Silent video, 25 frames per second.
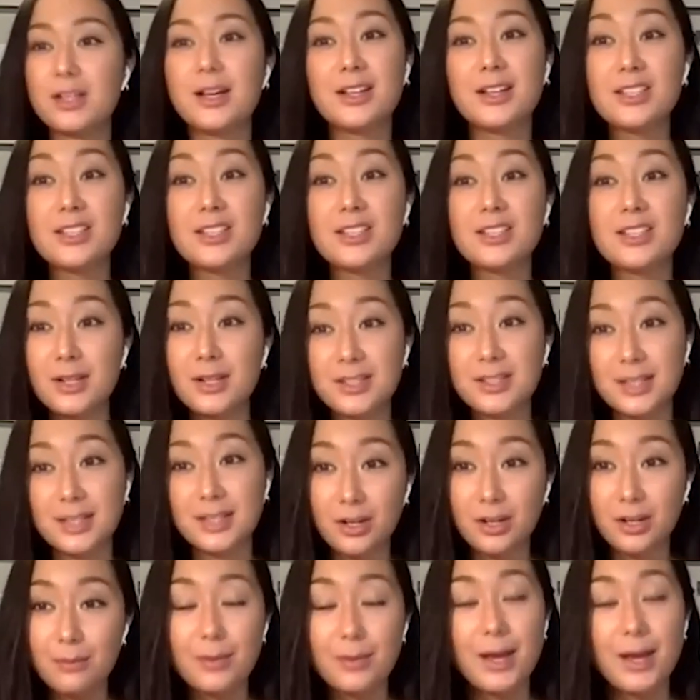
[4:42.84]
the customers
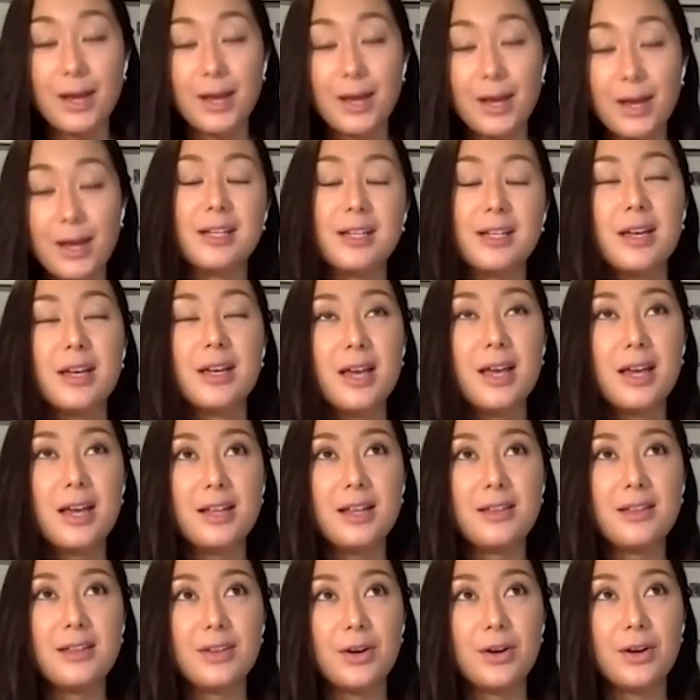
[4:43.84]
that you're impacting.
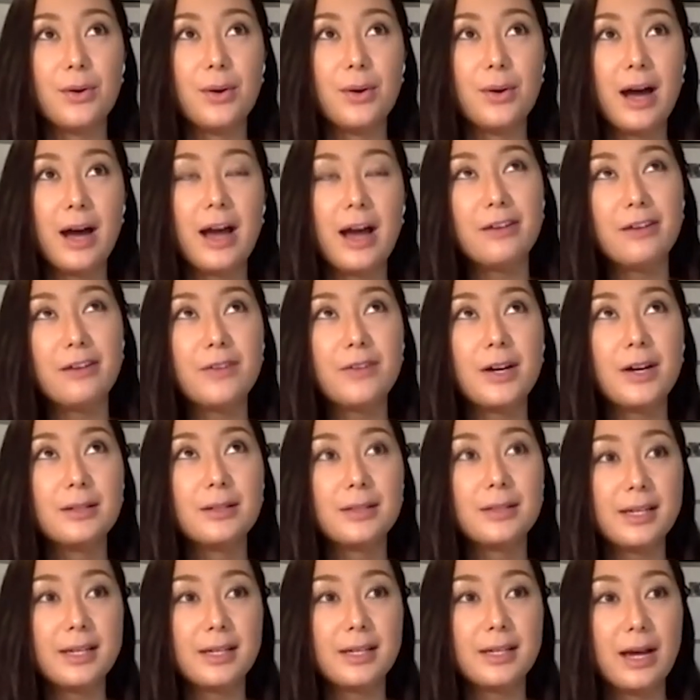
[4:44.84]
And so I felt
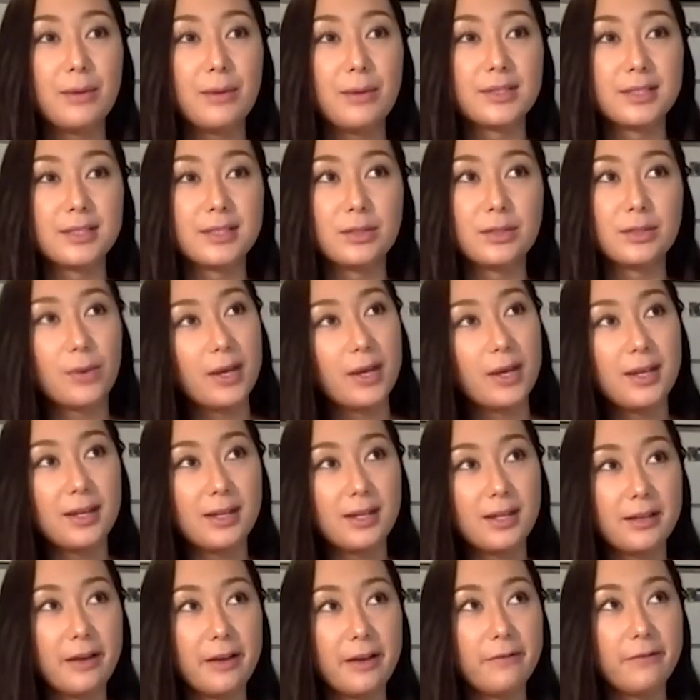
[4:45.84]
like I wasn't quite getting
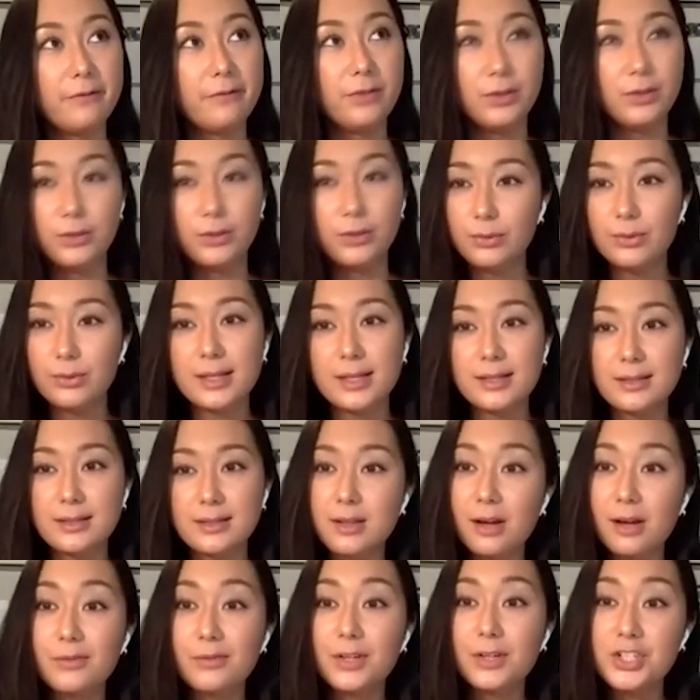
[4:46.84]
that view as a software
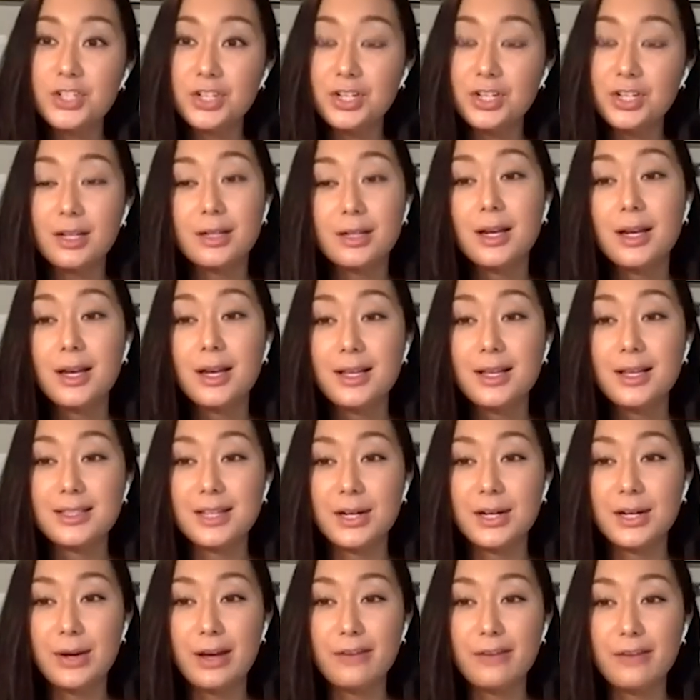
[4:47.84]
engineer. So I
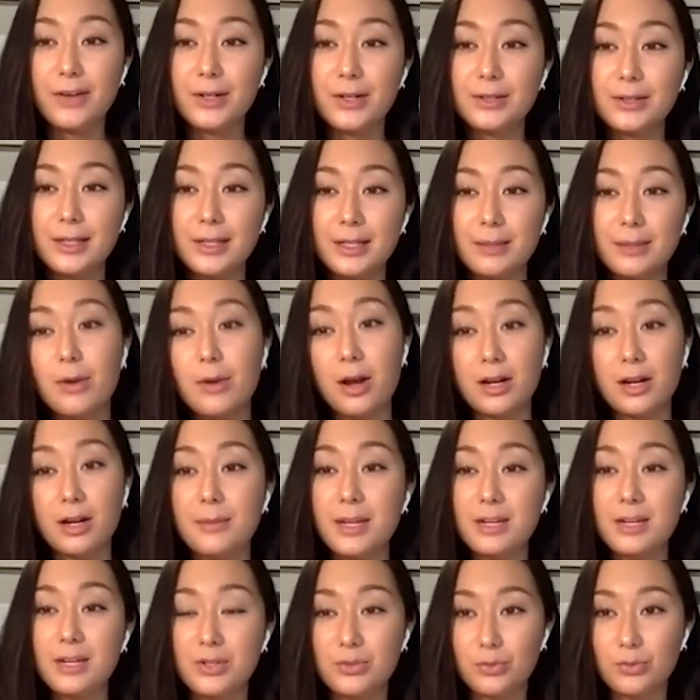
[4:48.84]
felt like a product management
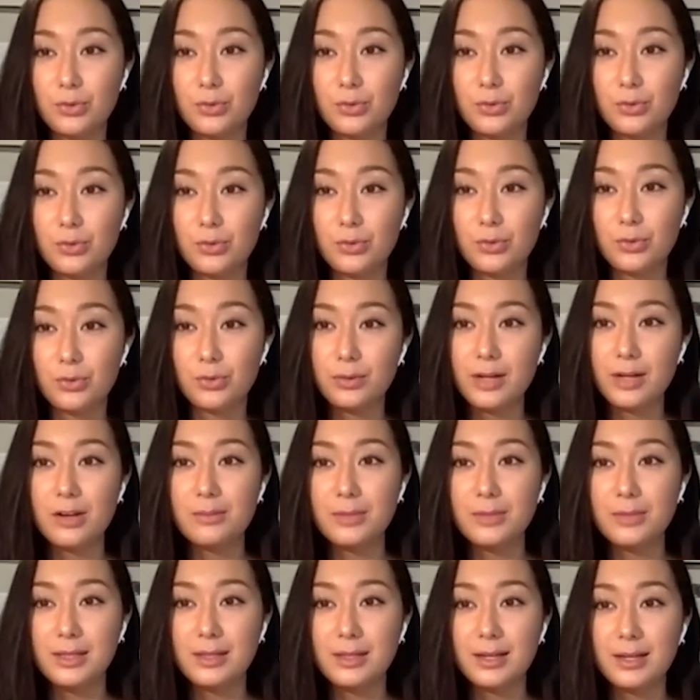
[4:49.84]
role
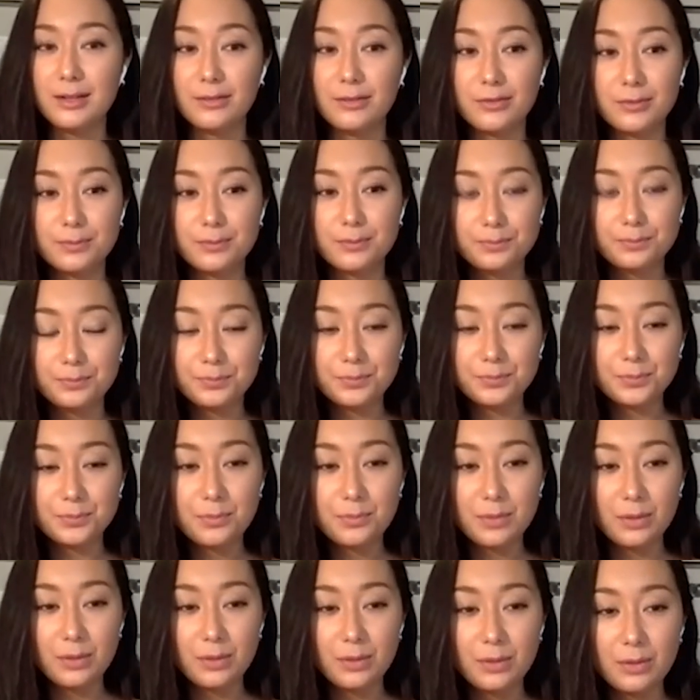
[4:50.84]
would help me kind of
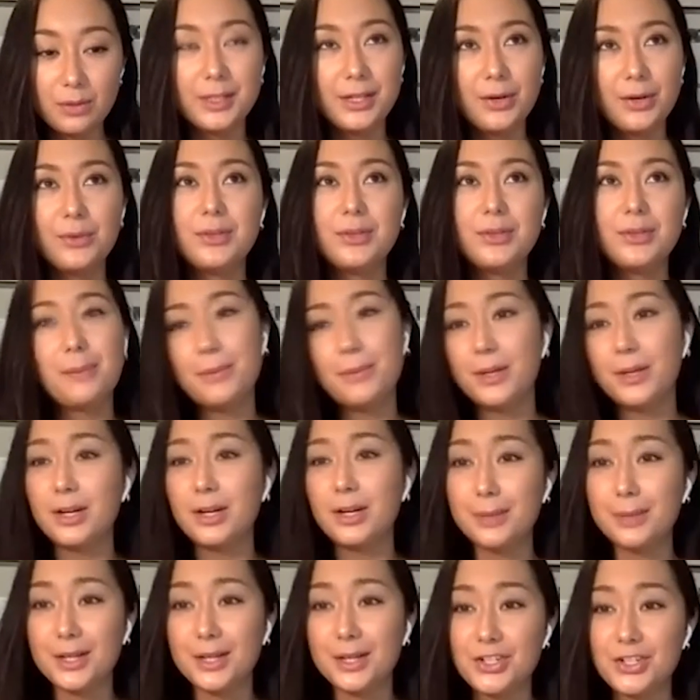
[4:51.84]
really own
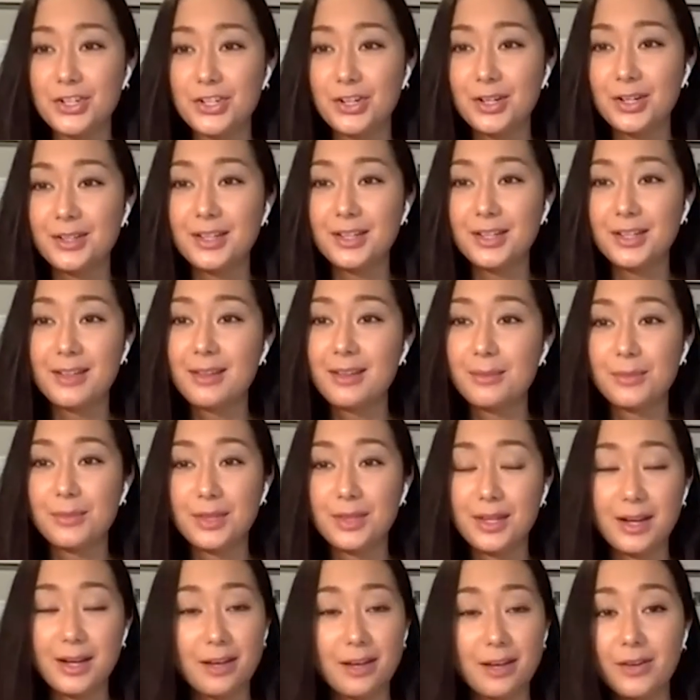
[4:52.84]
that bigger picture. And
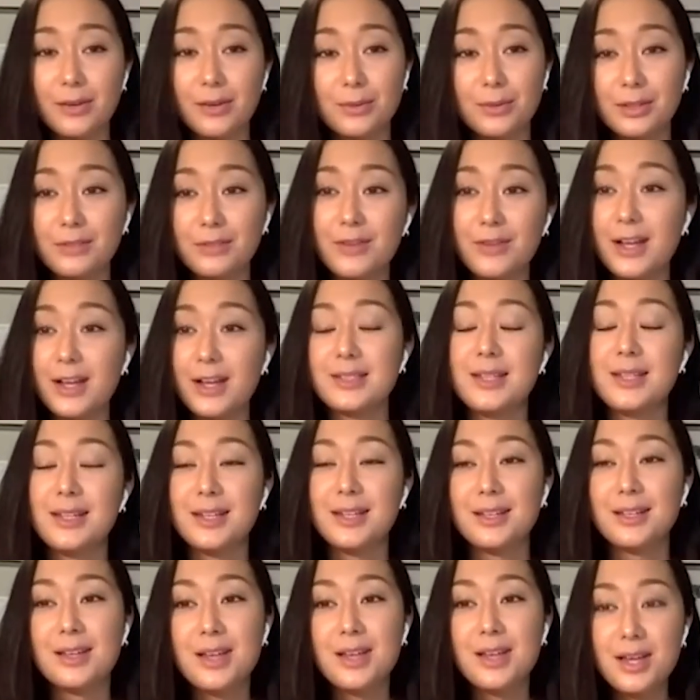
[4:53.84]
that's something that I found really
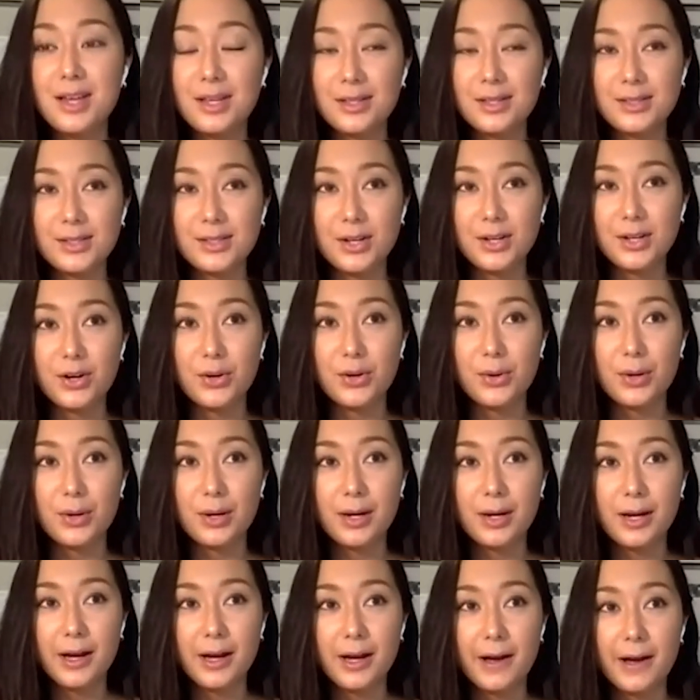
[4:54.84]
fascinating.
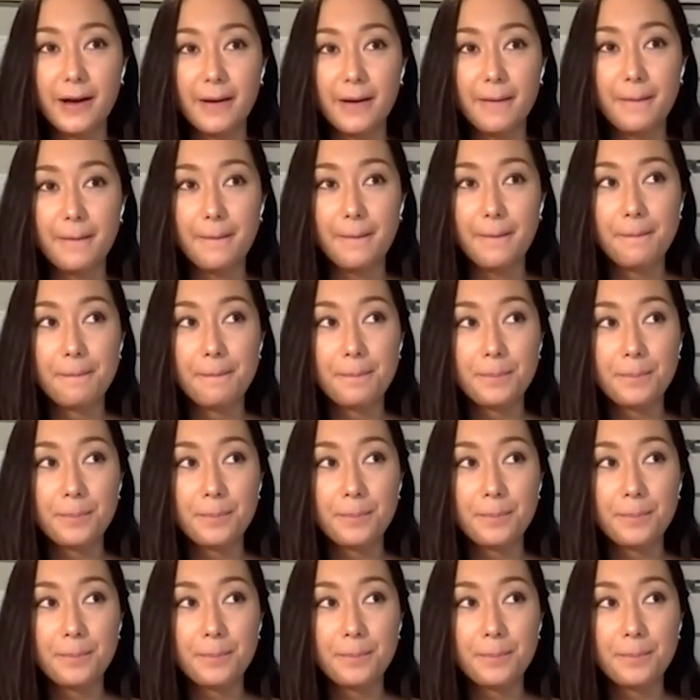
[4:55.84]
So as